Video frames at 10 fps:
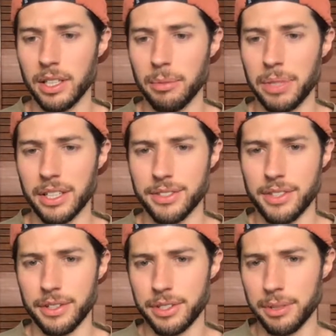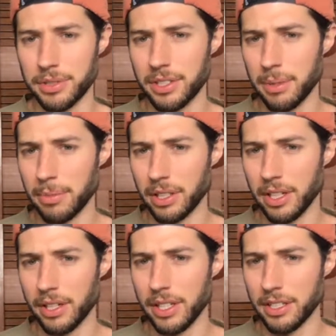because there's some
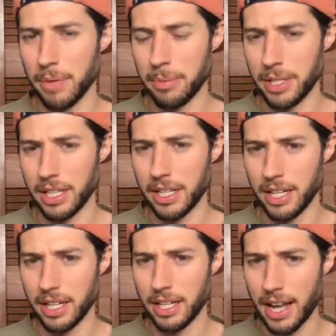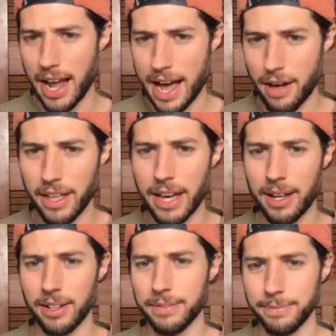similarities maybe in how that
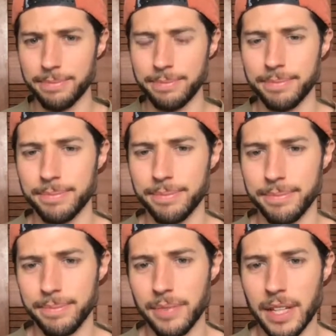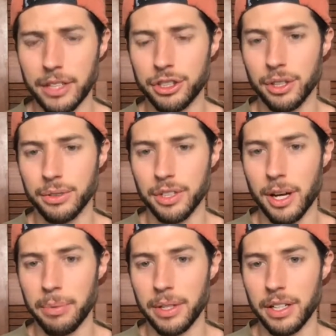shows
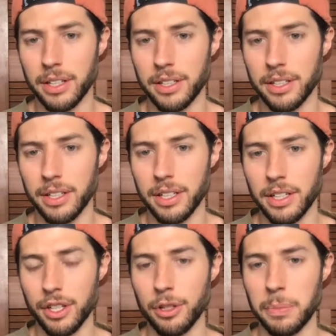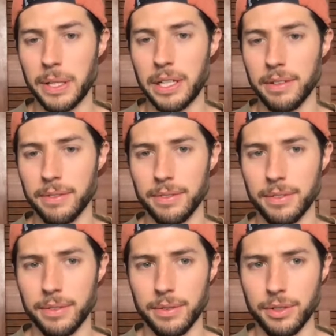up in a human
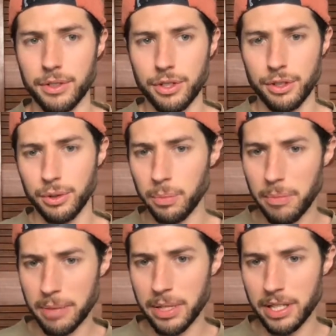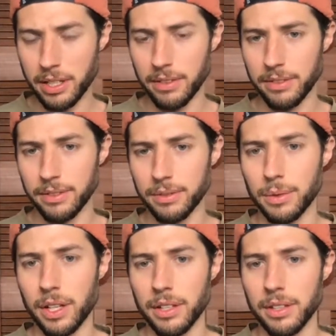to maybe
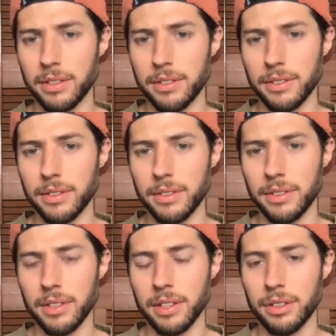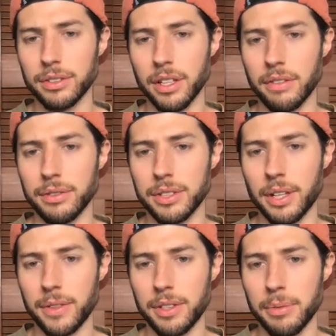what it looks like for
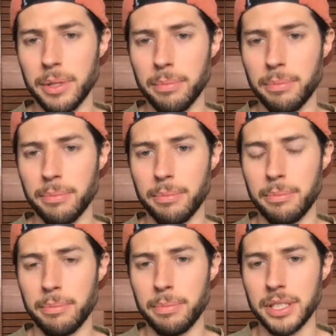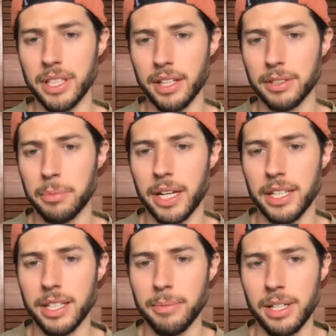someone to be possessed by a
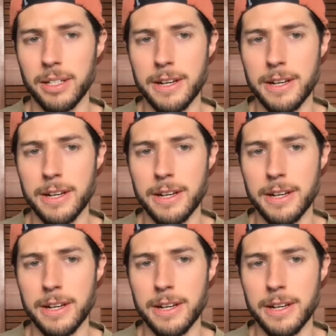demon,